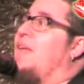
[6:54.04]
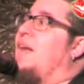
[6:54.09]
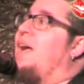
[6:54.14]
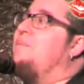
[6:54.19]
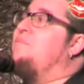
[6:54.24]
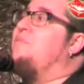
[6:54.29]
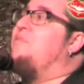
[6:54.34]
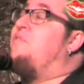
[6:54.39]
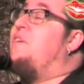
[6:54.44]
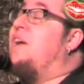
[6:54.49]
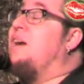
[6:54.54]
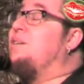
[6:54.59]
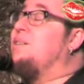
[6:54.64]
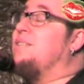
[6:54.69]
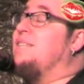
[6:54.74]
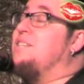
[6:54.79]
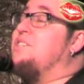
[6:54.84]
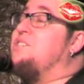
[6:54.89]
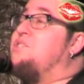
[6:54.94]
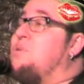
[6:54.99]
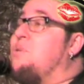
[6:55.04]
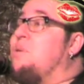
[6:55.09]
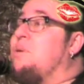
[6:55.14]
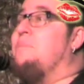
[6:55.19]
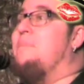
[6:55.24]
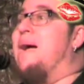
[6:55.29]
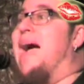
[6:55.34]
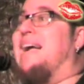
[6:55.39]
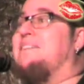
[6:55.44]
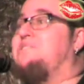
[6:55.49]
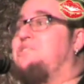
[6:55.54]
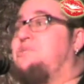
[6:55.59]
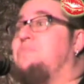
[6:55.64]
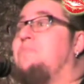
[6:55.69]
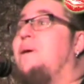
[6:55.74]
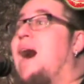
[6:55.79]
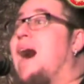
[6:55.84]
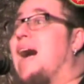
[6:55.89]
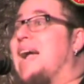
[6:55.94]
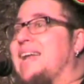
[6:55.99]
that I'm fairly sure matched
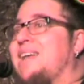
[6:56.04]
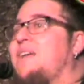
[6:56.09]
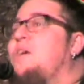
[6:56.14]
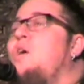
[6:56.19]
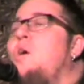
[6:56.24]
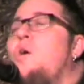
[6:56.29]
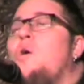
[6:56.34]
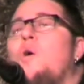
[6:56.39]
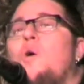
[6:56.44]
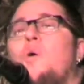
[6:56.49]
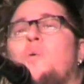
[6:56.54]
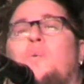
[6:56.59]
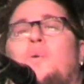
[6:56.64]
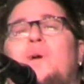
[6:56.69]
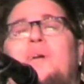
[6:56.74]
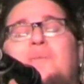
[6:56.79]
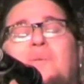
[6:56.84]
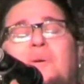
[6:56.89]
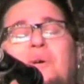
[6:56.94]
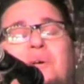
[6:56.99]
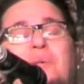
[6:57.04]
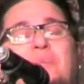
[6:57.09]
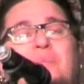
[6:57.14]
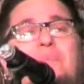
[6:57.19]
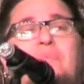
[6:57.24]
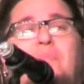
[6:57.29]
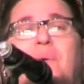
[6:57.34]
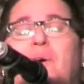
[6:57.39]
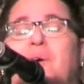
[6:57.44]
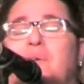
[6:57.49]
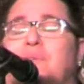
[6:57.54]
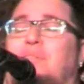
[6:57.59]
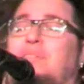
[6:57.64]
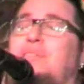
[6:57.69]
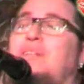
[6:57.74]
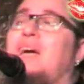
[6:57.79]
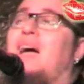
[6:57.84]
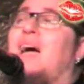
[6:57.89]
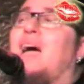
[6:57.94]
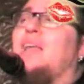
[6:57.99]
mine. We were
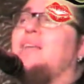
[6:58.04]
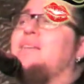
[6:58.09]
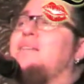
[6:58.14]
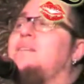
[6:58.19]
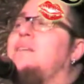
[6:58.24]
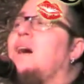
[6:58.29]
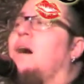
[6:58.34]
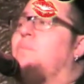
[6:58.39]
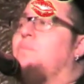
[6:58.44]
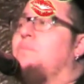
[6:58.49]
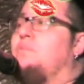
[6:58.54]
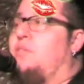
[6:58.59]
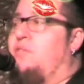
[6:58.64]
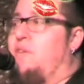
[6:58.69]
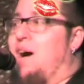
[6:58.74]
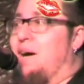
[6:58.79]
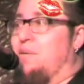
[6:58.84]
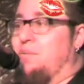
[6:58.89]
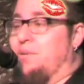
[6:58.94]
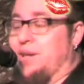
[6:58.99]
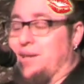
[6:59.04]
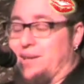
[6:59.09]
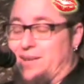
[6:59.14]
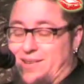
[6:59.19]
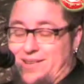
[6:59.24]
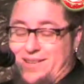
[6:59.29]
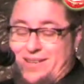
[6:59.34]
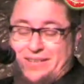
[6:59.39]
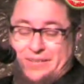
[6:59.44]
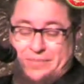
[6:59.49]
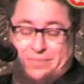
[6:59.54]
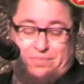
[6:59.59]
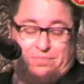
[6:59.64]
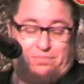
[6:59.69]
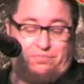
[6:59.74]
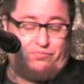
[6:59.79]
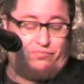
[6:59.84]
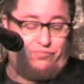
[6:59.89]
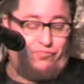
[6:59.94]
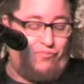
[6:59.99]
both dumbfounded.
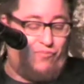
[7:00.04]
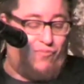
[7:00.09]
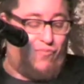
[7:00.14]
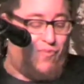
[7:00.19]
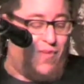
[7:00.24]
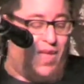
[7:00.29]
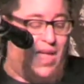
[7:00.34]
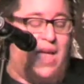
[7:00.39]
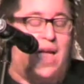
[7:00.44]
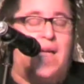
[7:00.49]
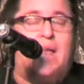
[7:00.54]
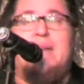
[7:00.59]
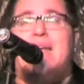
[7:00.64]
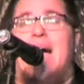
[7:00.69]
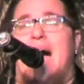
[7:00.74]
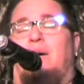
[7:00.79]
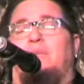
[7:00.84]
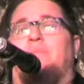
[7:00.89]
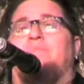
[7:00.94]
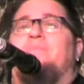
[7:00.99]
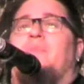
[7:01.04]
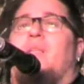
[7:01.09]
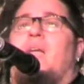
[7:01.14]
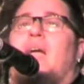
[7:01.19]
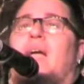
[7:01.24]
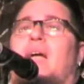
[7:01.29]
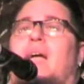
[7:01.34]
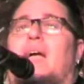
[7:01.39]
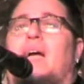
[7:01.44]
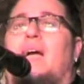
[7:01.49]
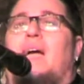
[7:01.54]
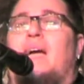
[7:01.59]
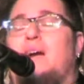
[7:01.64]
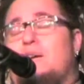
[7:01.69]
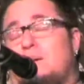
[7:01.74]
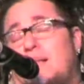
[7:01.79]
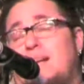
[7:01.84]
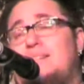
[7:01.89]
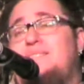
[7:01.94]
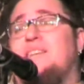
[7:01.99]
Now,
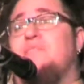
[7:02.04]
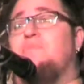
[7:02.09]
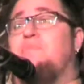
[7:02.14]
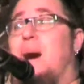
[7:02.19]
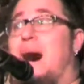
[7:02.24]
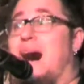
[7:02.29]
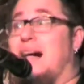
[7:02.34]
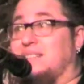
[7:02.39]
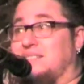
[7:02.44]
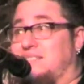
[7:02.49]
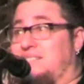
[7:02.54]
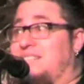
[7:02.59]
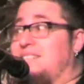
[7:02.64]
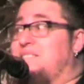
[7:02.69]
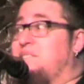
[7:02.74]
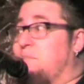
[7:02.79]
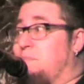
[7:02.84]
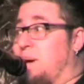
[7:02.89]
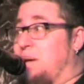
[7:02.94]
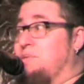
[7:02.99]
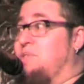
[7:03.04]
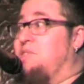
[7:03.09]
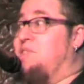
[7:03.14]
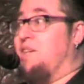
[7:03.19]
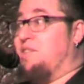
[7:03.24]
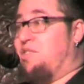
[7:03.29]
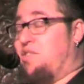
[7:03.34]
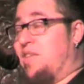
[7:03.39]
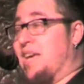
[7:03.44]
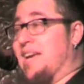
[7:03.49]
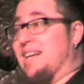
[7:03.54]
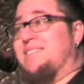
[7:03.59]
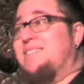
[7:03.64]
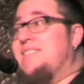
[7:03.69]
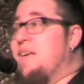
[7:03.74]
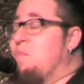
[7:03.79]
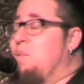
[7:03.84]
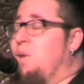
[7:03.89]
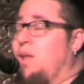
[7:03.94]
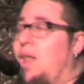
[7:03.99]
airlines have policies about such things.
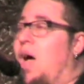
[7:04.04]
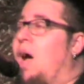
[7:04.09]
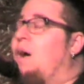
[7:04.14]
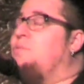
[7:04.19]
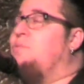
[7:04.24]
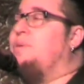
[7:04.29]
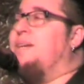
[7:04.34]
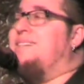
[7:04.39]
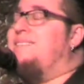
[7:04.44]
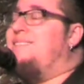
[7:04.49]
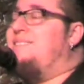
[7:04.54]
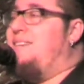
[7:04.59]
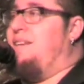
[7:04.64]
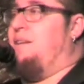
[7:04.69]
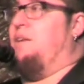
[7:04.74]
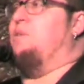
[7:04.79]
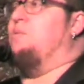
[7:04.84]
They will not reseat